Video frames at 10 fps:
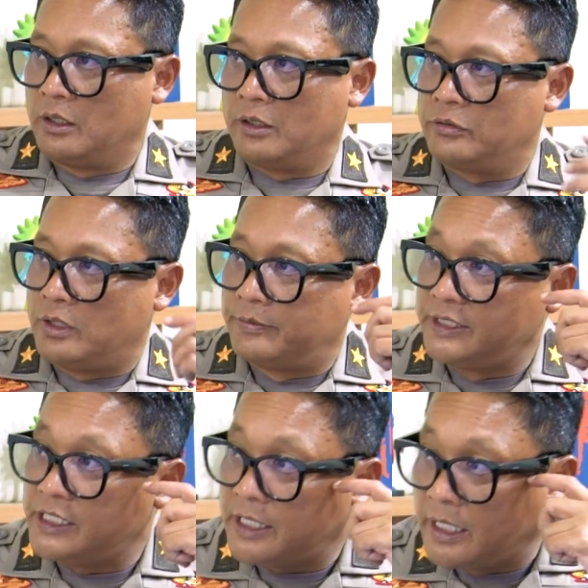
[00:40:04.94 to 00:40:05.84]
to
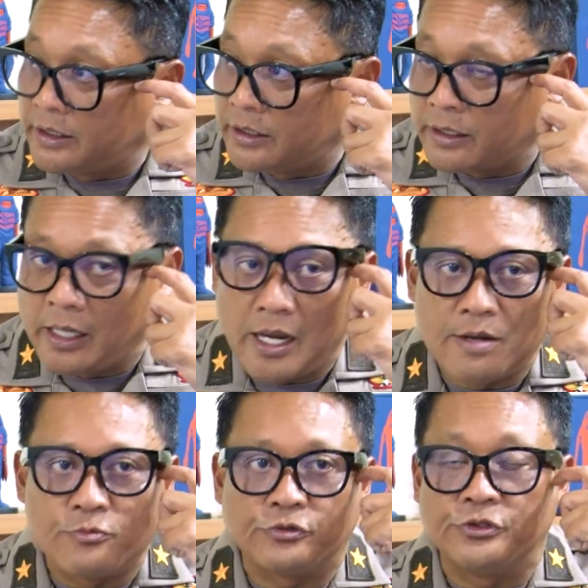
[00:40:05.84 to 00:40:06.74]
America at that
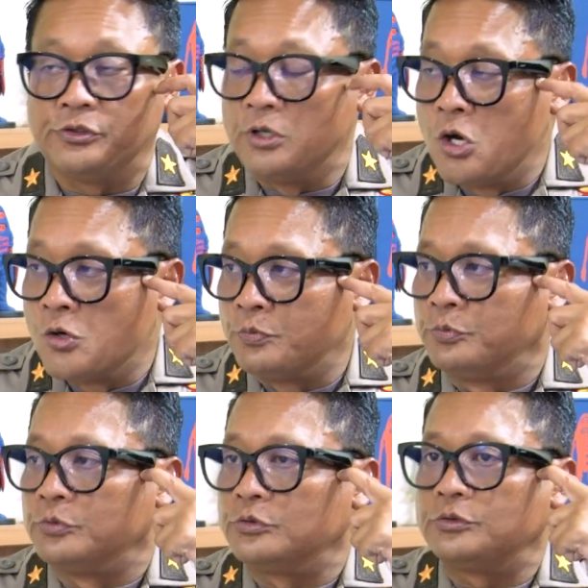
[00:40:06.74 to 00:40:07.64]
time, to Europe,
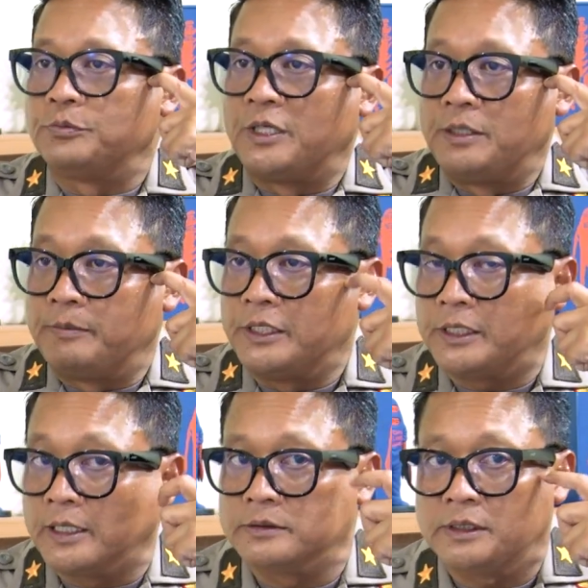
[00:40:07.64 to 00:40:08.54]
to many
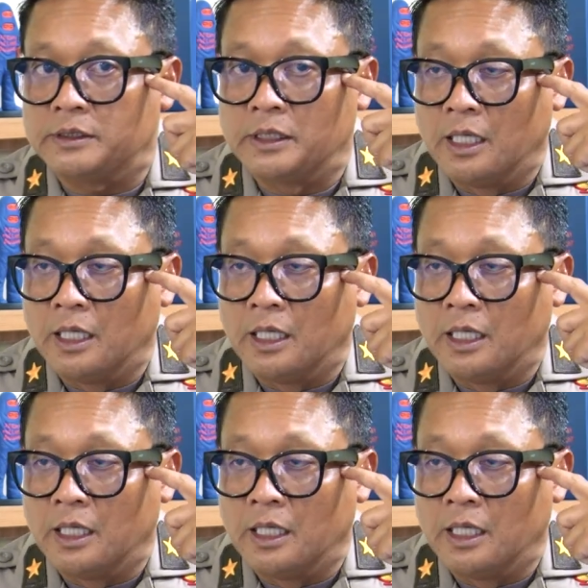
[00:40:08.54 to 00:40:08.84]
countries.